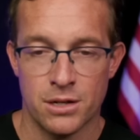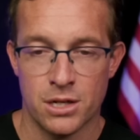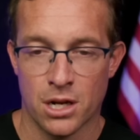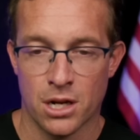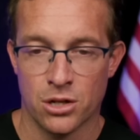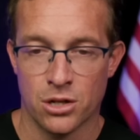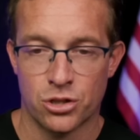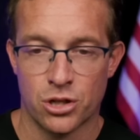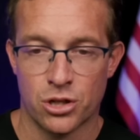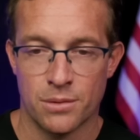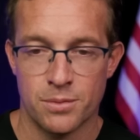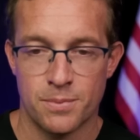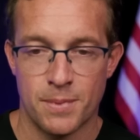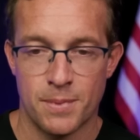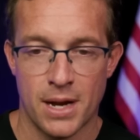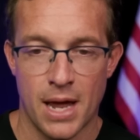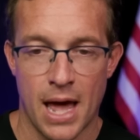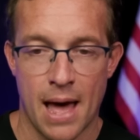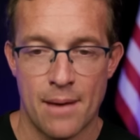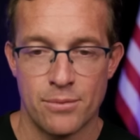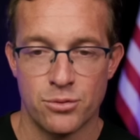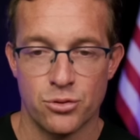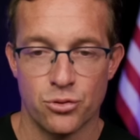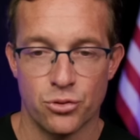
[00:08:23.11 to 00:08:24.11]
Donald Trump's been
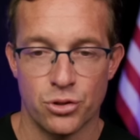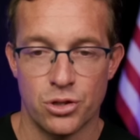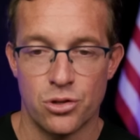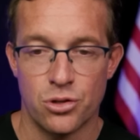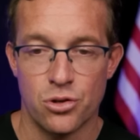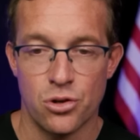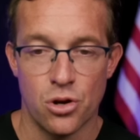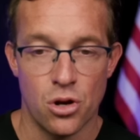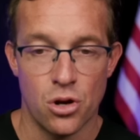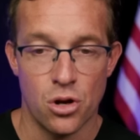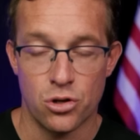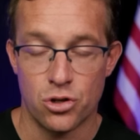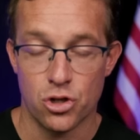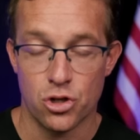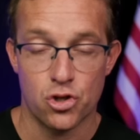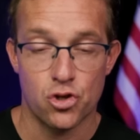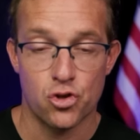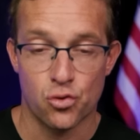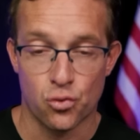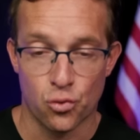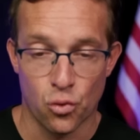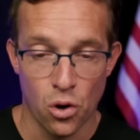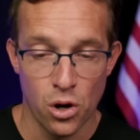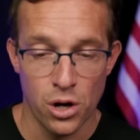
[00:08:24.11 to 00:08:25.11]
absolutely
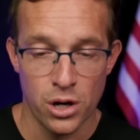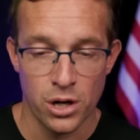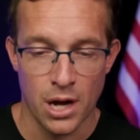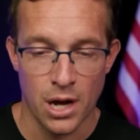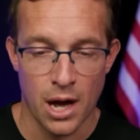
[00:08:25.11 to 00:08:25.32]
destroying